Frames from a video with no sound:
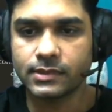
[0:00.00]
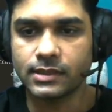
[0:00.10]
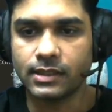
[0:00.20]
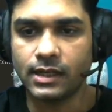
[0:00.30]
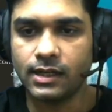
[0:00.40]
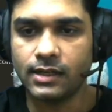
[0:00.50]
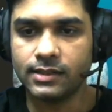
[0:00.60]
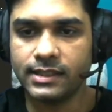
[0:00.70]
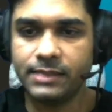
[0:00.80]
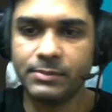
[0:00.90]

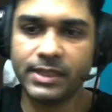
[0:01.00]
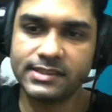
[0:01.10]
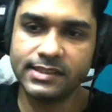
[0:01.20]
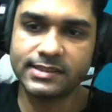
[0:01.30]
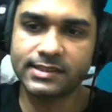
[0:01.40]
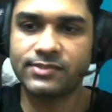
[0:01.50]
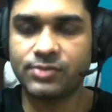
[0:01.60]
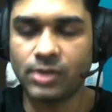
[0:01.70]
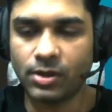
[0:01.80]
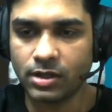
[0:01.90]
The image is
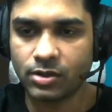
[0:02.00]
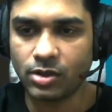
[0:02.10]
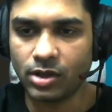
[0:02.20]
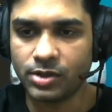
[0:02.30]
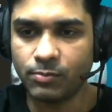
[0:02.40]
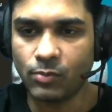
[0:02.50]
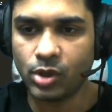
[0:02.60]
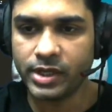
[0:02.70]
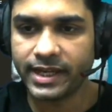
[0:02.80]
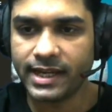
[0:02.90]
called
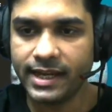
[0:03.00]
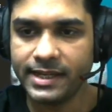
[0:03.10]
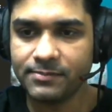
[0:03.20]
Mordecai.